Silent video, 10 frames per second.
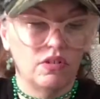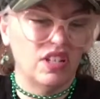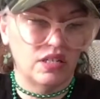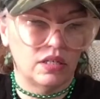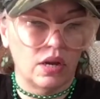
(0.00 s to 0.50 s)

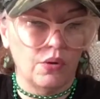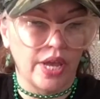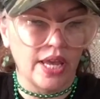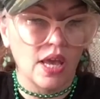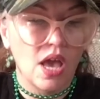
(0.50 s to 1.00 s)
which is
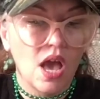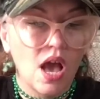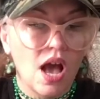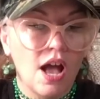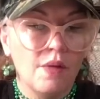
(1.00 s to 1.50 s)
okay.
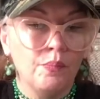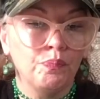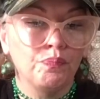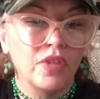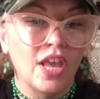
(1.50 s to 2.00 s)
Um,
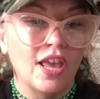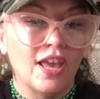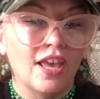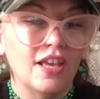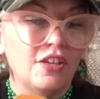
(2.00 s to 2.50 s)

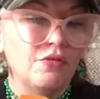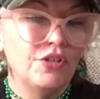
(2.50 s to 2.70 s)
you